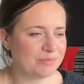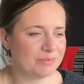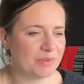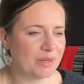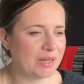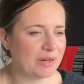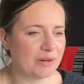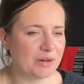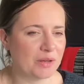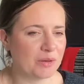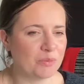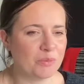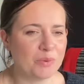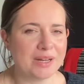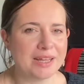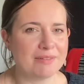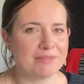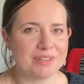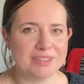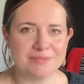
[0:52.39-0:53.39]
I don't know,
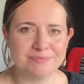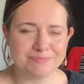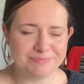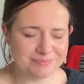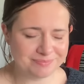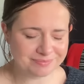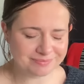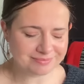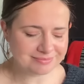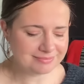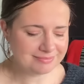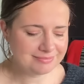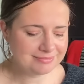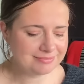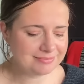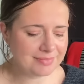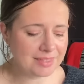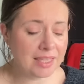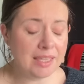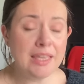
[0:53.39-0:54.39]
whatever.
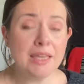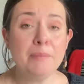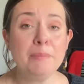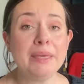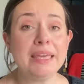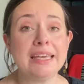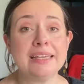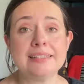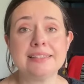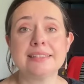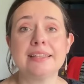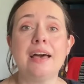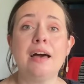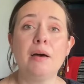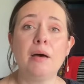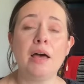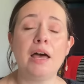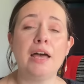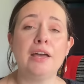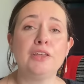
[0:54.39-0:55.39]
But yes,
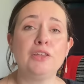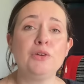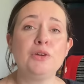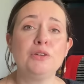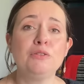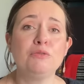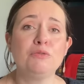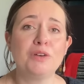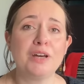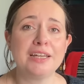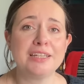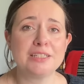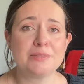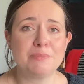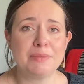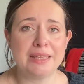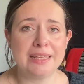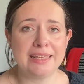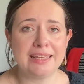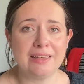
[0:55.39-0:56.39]
you can find
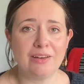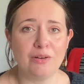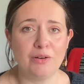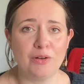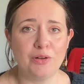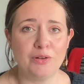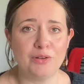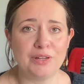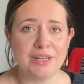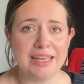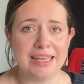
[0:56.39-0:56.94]
me on